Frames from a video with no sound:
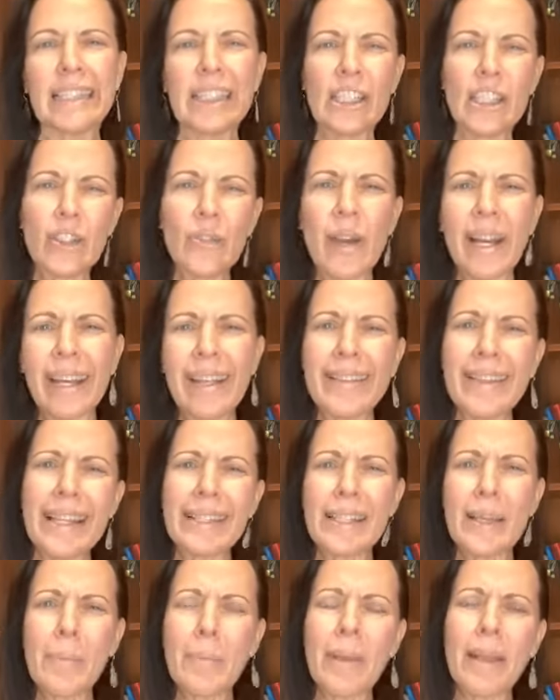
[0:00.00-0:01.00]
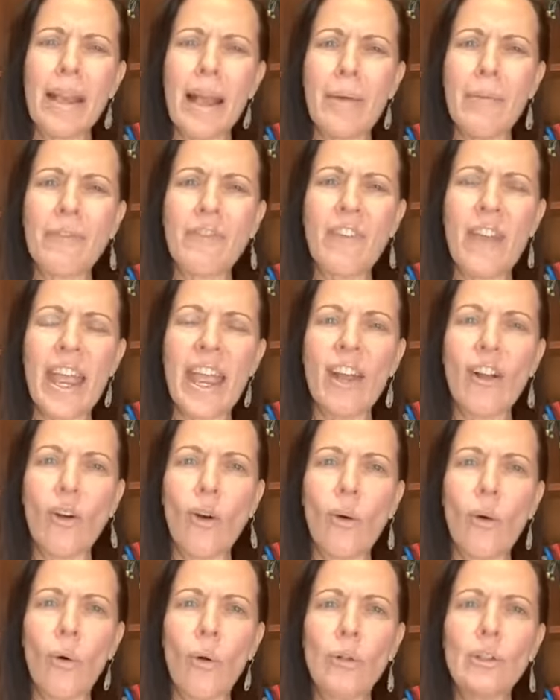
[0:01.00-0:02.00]
do you reckon that's a fair
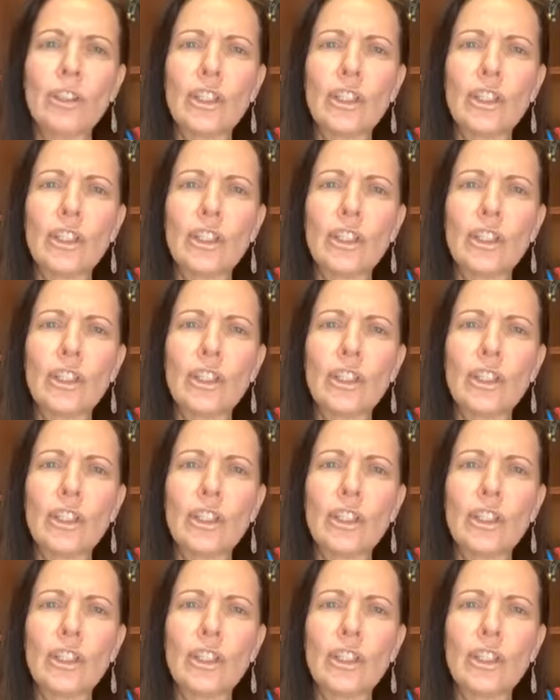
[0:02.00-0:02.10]
call?